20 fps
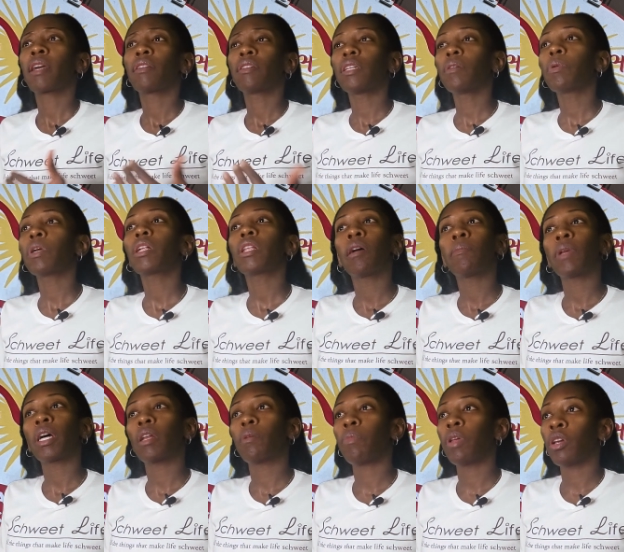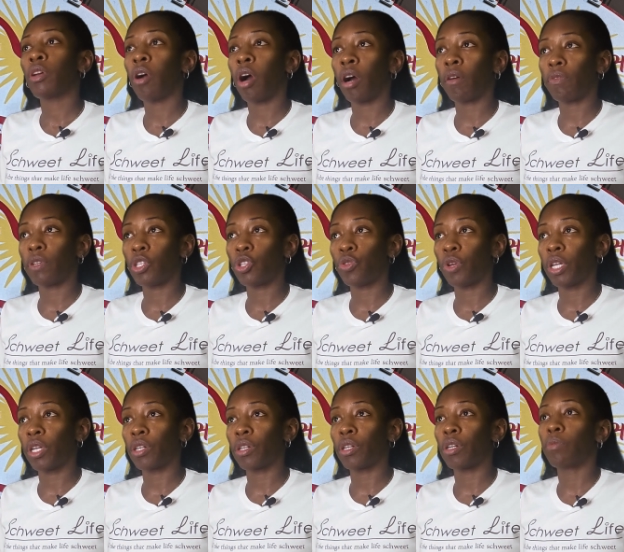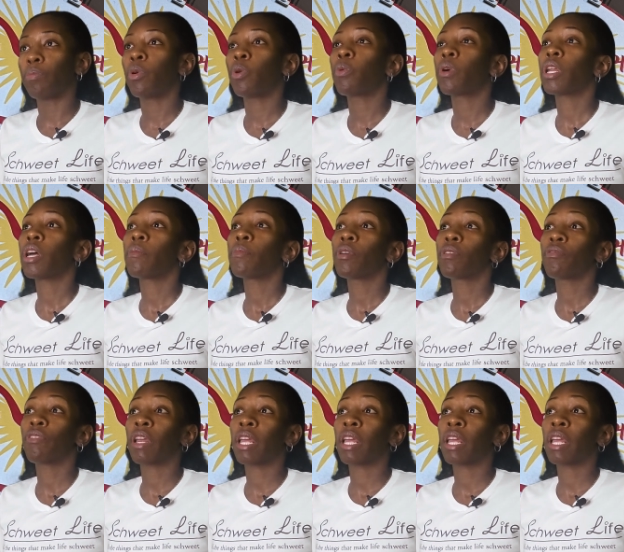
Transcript: Typically, I'm not a big coffee drinker, but when I'm on